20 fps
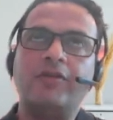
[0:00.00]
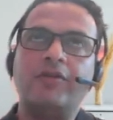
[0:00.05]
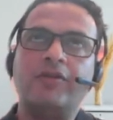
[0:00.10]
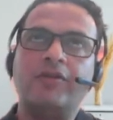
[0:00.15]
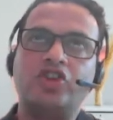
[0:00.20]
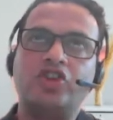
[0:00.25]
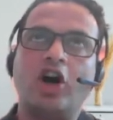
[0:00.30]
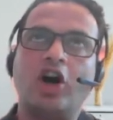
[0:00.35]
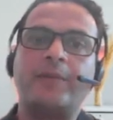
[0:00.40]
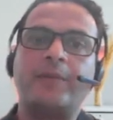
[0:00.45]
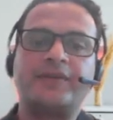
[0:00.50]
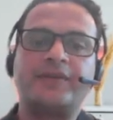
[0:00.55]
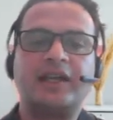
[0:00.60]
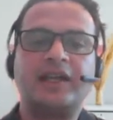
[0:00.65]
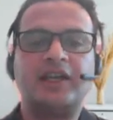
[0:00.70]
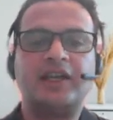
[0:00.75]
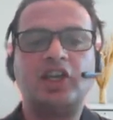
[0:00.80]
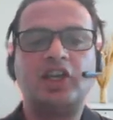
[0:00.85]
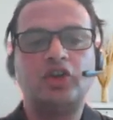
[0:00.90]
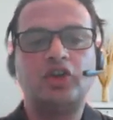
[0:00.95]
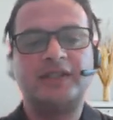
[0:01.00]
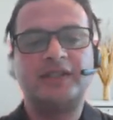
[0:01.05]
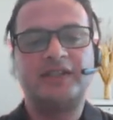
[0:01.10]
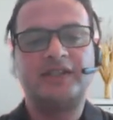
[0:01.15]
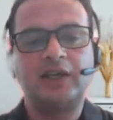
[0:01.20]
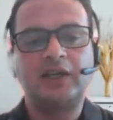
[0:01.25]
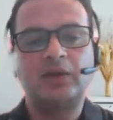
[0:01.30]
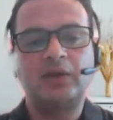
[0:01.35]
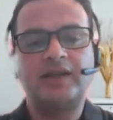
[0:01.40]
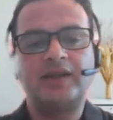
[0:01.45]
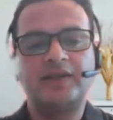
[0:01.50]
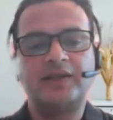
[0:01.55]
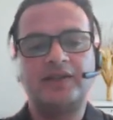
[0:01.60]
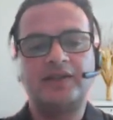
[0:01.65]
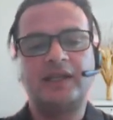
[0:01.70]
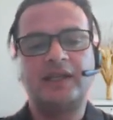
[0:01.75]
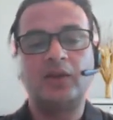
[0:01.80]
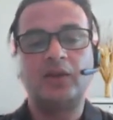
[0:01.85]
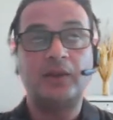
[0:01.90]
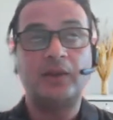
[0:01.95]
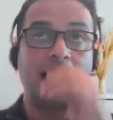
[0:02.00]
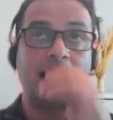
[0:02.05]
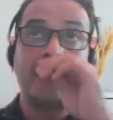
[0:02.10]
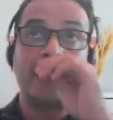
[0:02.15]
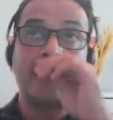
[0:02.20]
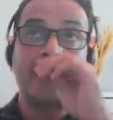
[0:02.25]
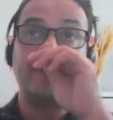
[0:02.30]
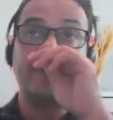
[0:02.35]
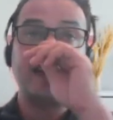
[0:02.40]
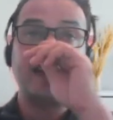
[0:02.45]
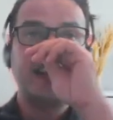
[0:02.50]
jobs that need to be sequenced, then you can have